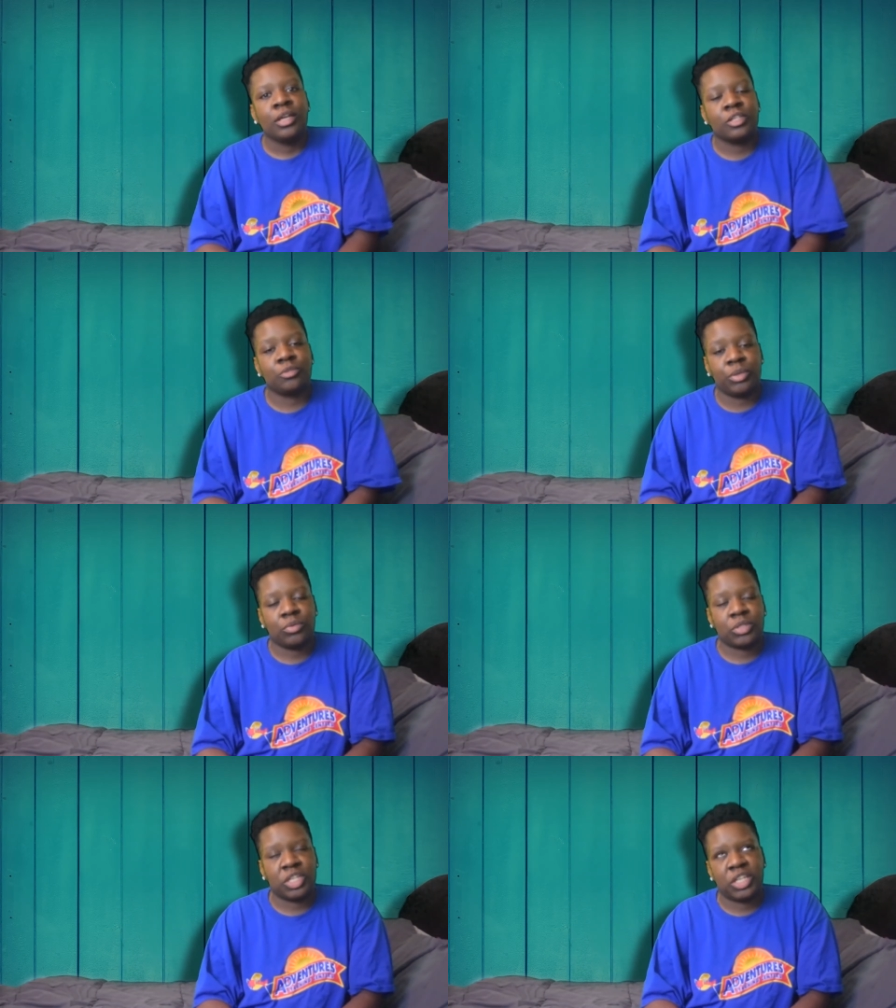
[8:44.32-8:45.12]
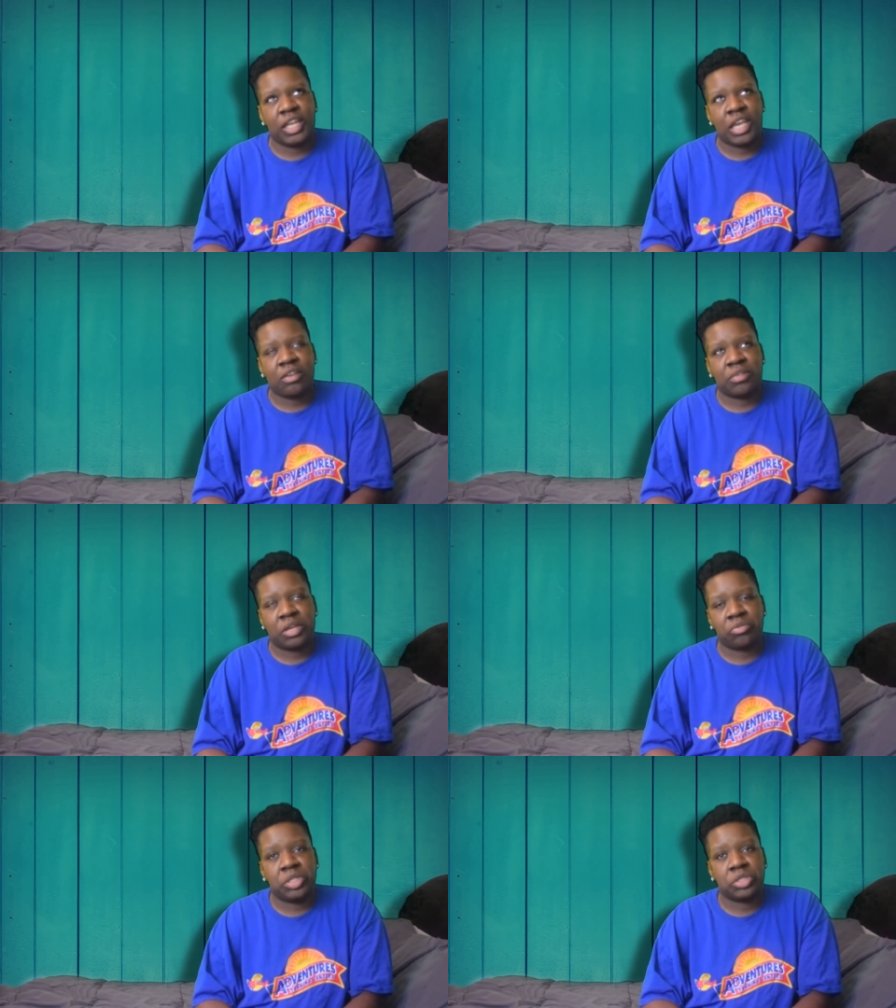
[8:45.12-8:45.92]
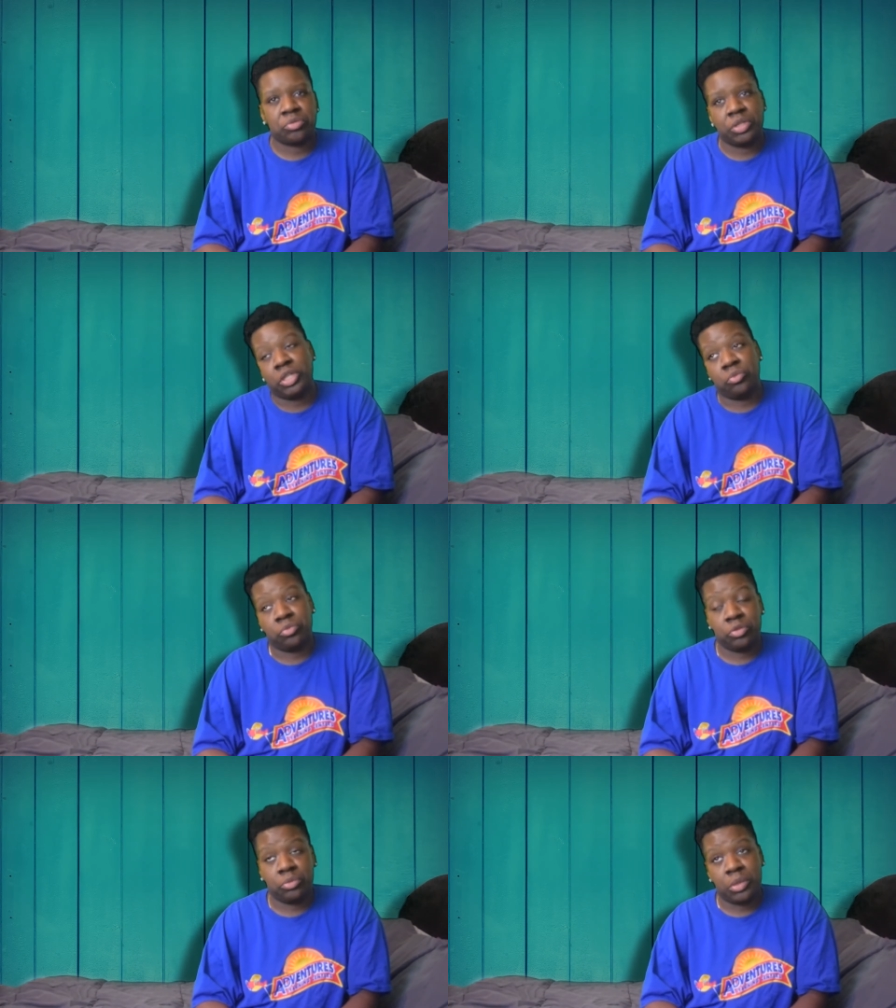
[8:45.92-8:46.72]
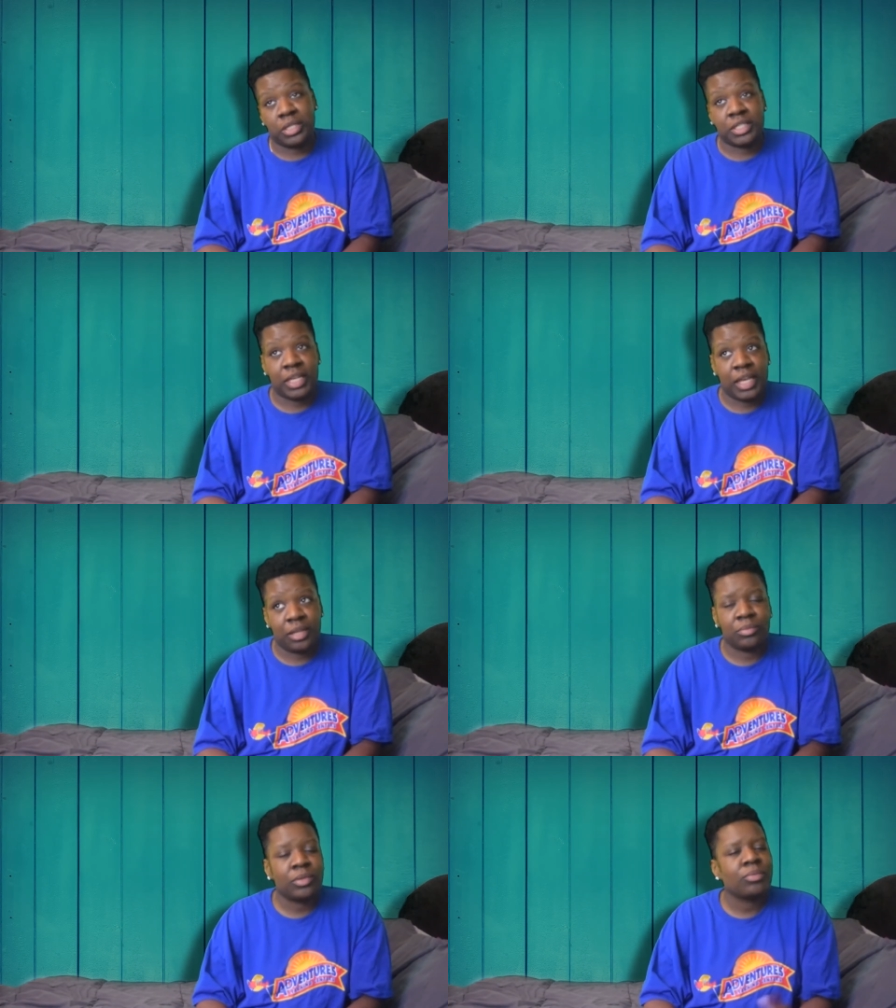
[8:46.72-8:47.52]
Because Babe was like, you're not having that green screen in the room all the time.